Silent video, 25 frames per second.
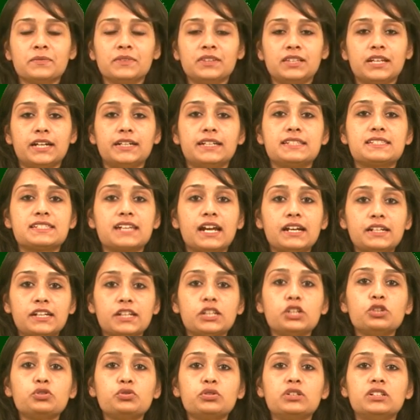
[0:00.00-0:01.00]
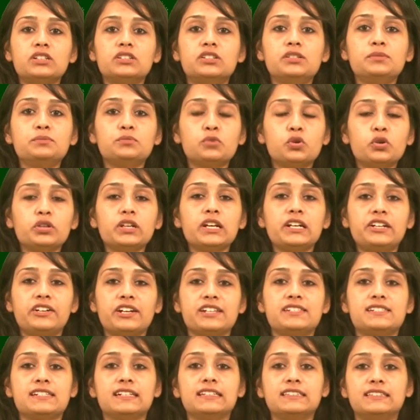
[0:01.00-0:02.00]
Let us continue to learn more
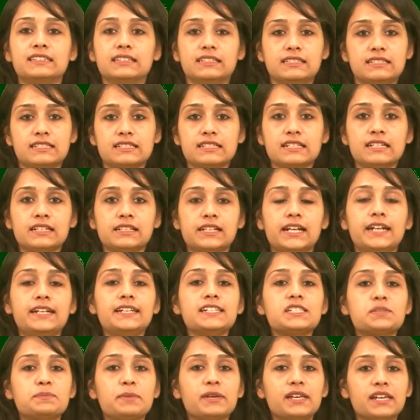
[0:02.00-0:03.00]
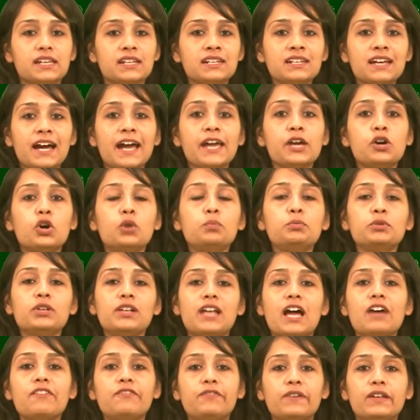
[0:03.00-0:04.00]
interesting things. Let us begin. I hope you will
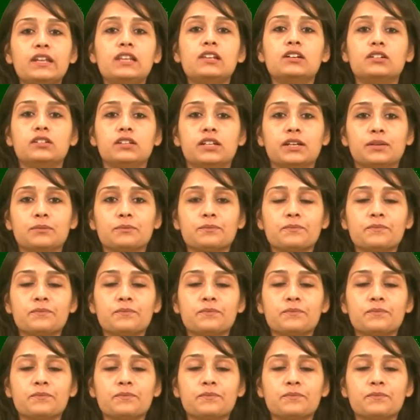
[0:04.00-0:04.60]
have fun learning.